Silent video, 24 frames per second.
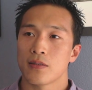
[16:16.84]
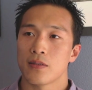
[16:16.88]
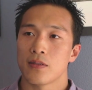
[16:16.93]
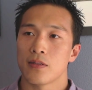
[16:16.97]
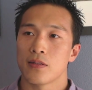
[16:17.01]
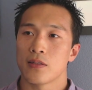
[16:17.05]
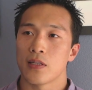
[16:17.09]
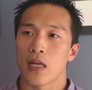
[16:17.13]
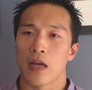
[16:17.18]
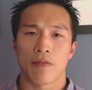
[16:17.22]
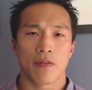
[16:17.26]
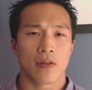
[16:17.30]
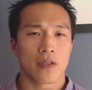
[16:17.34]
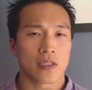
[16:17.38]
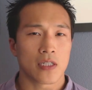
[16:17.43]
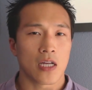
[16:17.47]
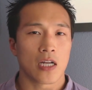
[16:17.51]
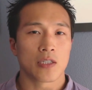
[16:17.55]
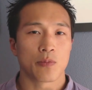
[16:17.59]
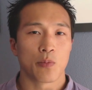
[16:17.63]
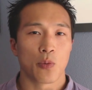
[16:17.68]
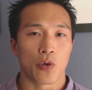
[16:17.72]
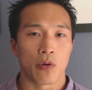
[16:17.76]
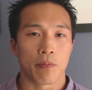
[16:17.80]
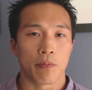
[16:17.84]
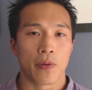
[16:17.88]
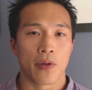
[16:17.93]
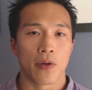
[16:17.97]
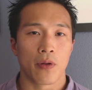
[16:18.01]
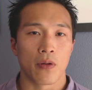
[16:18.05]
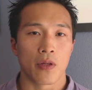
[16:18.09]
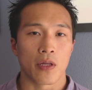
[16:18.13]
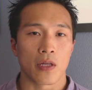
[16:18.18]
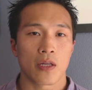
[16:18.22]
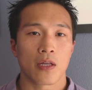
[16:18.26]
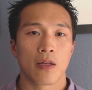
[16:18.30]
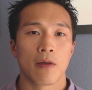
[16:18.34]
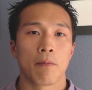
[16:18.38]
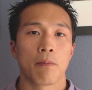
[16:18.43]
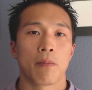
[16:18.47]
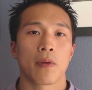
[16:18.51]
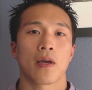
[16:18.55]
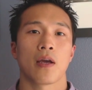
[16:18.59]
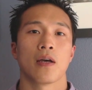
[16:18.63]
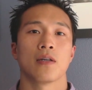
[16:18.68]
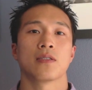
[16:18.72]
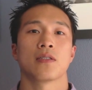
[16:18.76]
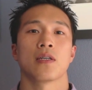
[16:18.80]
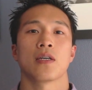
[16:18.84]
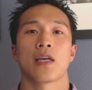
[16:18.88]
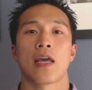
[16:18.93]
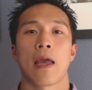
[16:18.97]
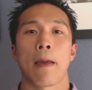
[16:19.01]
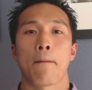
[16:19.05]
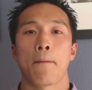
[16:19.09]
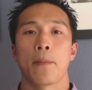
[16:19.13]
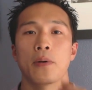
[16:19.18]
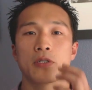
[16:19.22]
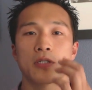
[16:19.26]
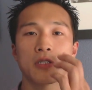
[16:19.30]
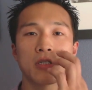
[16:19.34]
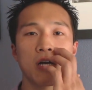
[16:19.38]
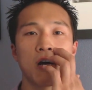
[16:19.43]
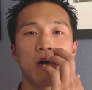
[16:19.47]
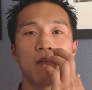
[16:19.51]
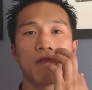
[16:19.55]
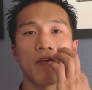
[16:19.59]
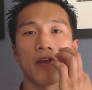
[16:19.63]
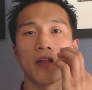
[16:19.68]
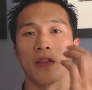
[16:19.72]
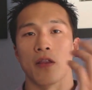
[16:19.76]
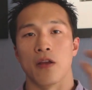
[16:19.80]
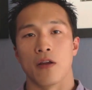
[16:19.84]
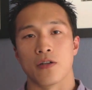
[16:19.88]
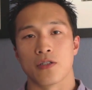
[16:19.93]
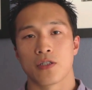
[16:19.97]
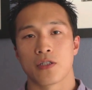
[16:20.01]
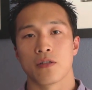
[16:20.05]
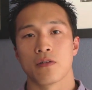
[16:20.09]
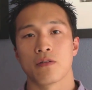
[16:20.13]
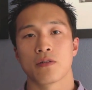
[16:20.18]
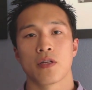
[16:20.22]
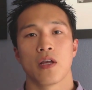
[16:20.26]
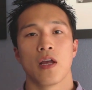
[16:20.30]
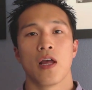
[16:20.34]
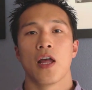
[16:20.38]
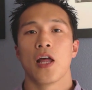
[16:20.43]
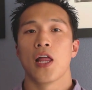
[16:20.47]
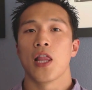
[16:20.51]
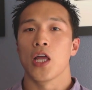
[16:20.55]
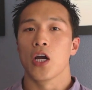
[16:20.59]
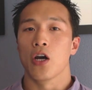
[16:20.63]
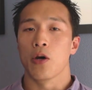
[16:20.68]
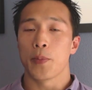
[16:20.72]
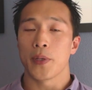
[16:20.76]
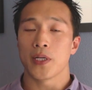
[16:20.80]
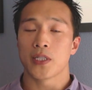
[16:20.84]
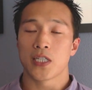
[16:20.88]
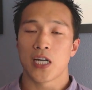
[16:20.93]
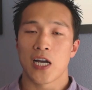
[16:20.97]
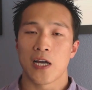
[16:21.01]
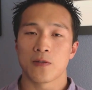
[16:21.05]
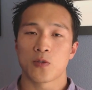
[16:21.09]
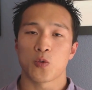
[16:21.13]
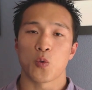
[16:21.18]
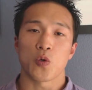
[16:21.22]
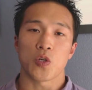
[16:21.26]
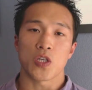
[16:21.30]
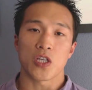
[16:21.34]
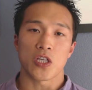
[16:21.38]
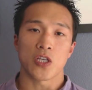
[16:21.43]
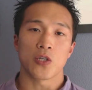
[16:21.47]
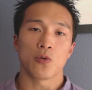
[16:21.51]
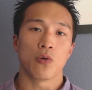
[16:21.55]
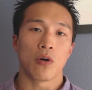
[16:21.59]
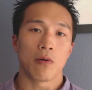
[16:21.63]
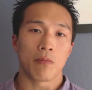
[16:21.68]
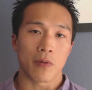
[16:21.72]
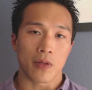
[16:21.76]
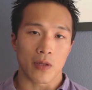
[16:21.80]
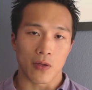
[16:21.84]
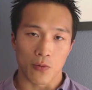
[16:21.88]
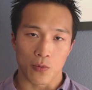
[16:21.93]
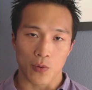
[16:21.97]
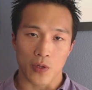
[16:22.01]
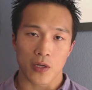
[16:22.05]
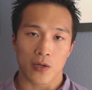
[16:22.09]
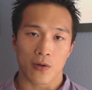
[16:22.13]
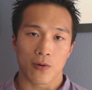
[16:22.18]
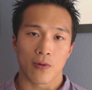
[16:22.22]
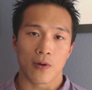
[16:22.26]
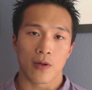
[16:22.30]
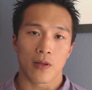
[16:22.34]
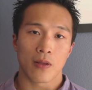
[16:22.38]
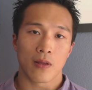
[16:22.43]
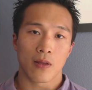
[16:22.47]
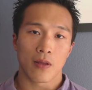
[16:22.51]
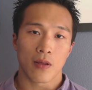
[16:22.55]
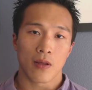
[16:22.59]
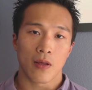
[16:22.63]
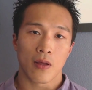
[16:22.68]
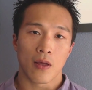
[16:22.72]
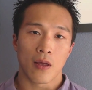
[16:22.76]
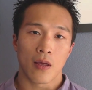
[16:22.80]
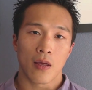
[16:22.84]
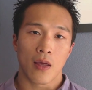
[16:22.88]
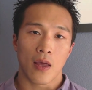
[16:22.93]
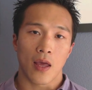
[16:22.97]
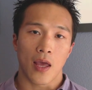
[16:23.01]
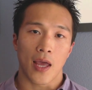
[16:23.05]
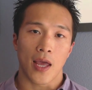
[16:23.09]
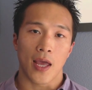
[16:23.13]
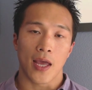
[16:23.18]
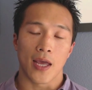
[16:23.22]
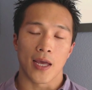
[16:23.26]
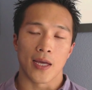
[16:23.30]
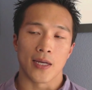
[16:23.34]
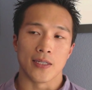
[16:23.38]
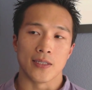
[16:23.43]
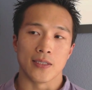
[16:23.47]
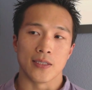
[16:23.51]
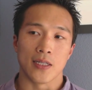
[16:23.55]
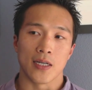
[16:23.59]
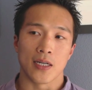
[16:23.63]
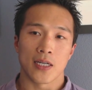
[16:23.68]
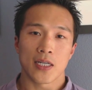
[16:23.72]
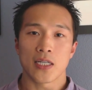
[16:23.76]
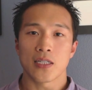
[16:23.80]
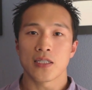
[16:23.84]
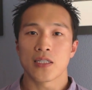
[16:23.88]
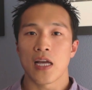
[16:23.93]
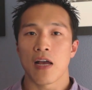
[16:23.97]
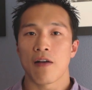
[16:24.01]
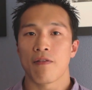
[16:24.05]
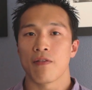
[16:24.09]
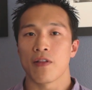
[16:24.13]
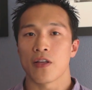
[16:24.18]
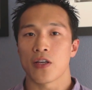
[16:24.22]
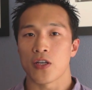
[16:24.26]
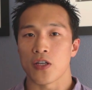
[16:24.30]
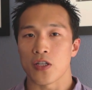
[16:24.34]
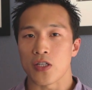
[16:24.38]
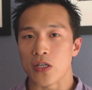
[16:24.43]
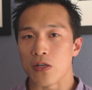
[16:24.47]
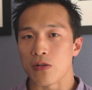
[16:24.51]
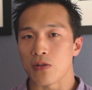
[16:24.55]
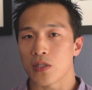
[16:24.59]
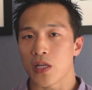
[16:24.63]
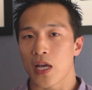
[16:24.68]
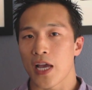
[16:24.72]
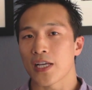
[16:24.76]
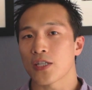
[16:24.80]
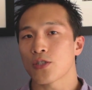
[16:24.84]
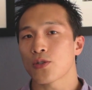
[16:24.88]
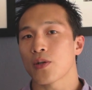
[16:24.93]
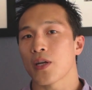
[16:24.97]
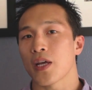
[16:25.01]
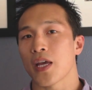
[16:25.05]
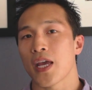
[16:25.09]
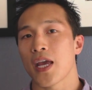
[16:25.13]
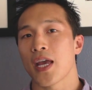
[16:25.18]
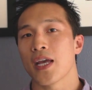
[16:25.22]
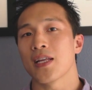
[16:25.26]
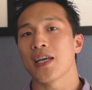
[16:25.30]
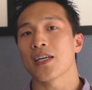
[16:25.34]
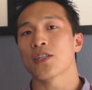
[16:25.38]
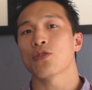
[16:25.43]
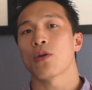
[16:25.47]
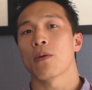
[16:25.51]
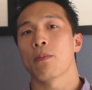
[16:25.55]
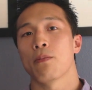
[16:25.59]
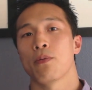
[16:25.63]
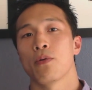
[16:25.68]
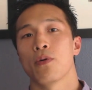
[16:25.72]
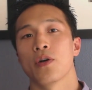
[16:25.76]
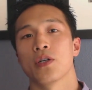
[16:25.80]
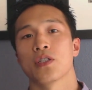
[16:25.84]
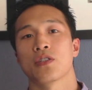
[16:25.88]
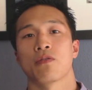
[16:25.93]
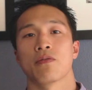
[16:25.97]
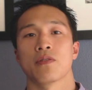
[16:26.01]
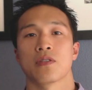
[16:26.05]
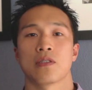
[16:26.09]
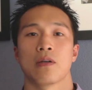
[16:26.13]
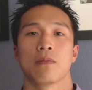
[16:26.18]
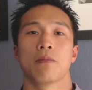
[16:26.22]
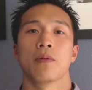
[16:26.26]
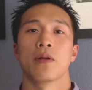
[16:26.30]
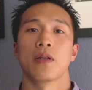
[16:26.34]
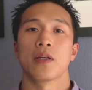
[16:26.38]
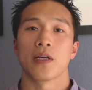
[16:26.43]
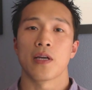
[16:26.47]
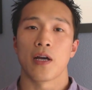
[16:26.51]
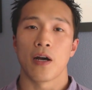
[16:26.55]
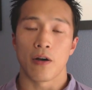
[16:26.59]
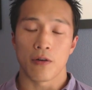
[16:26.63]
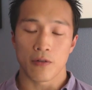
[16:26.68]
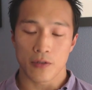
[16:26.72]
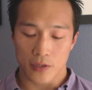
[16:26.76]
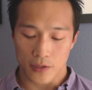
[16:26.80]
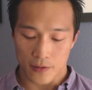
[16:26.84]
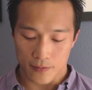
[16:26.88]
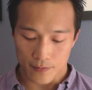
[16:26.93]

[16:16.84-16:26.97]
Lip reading: definitely sounds more appealing because, again, put yourself in their shoes. There will be times when you will be the weak one, and you definitely could use that extra hand, extra push from somebody else.